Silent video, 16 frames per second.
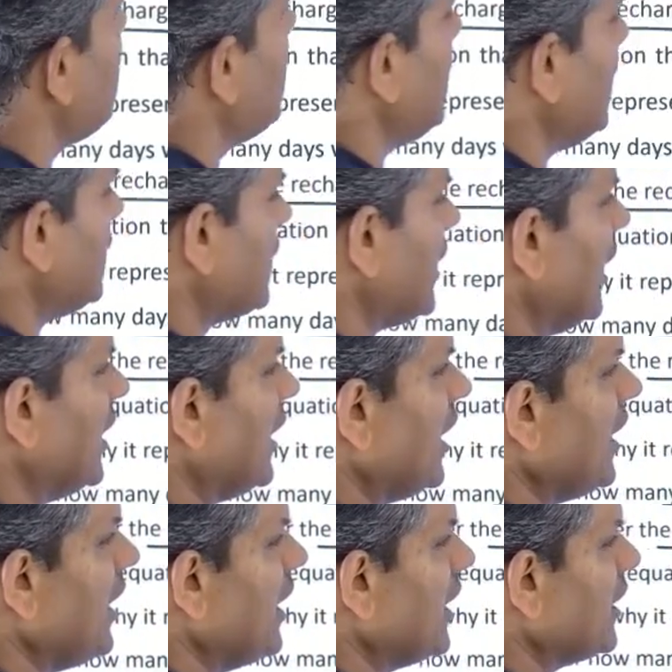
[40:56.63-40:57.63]
is
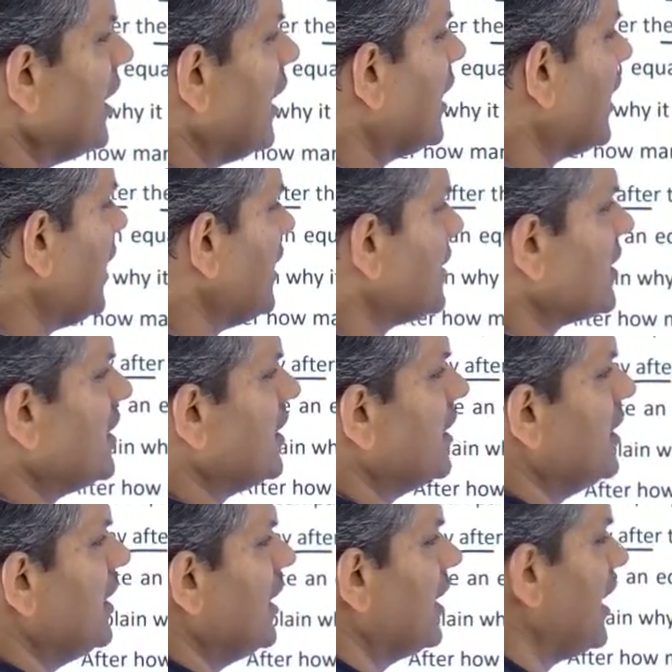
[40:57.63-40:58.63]
getting decreased,
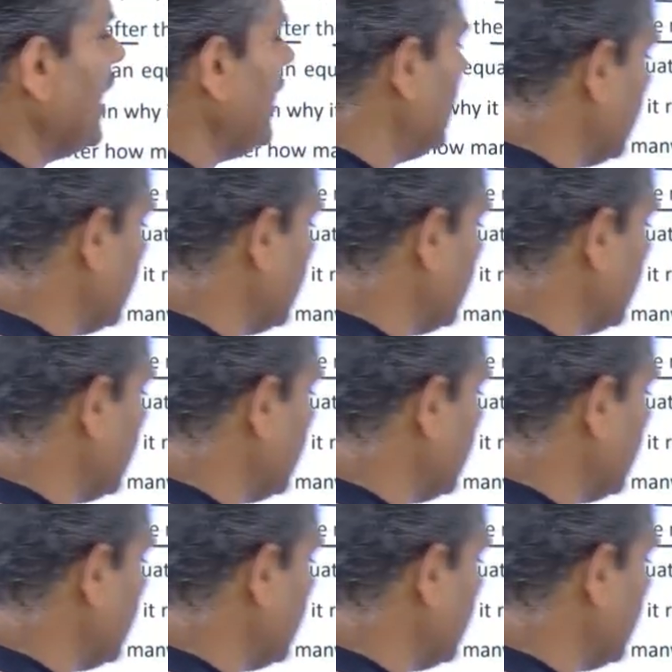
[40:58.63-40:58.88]
right?